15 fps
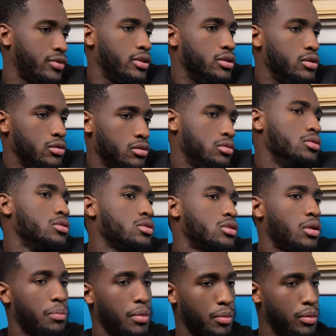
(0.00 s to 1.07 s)
fun. You know,
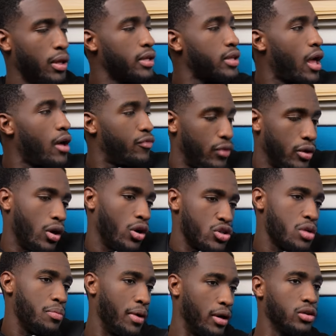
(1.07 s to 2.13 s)
some people like to have fun. R
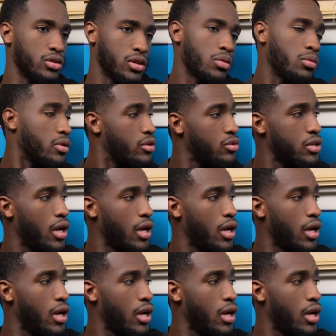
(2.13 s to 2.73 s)
J Barrett looks like one of those